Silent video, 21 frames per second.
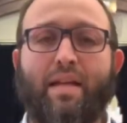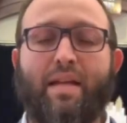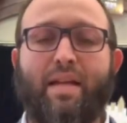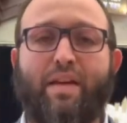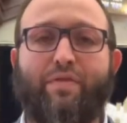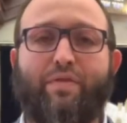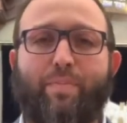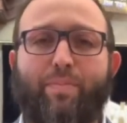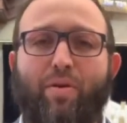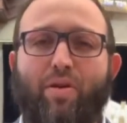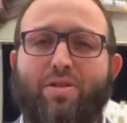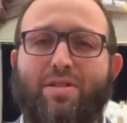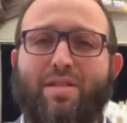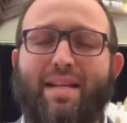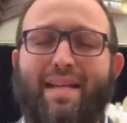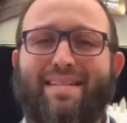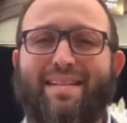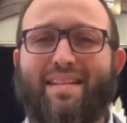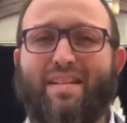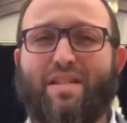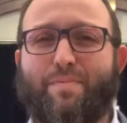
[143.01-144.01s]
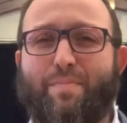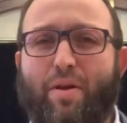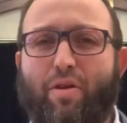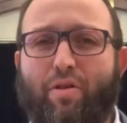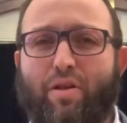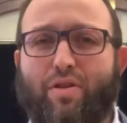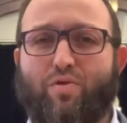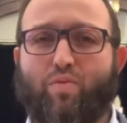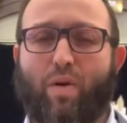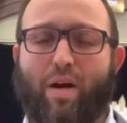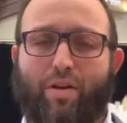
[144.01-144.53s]
If a person has
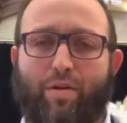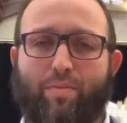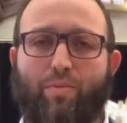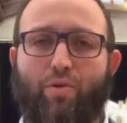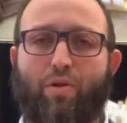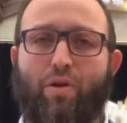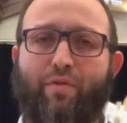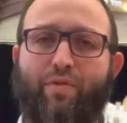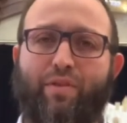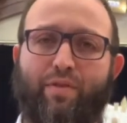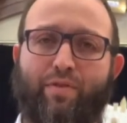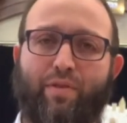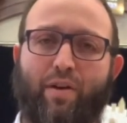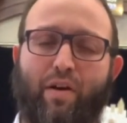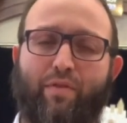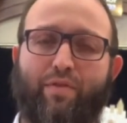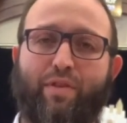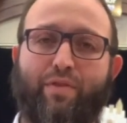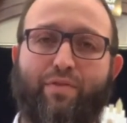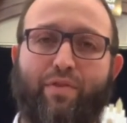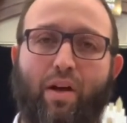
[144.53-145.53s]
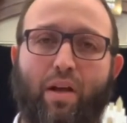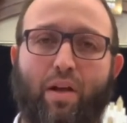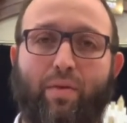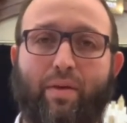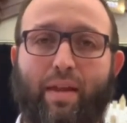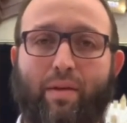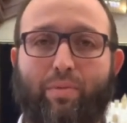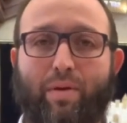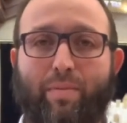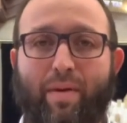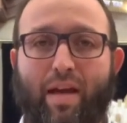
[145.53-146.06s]
experienced one or more of the following
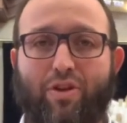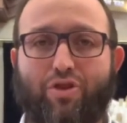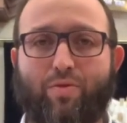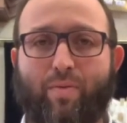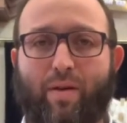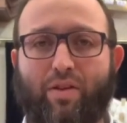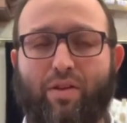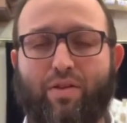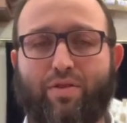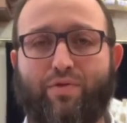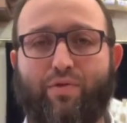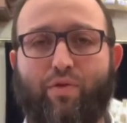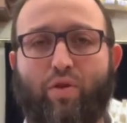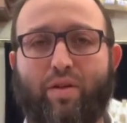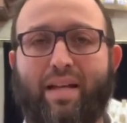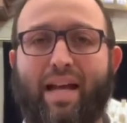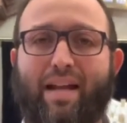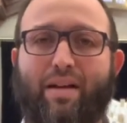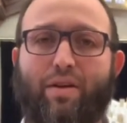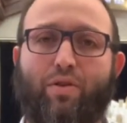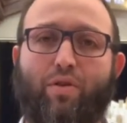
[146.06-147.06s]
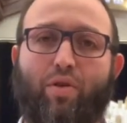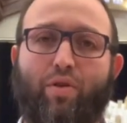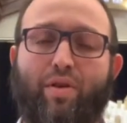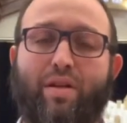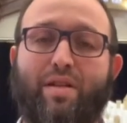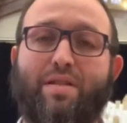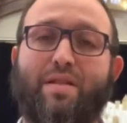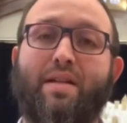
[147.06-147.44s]
that we mentioned, one of those four categories,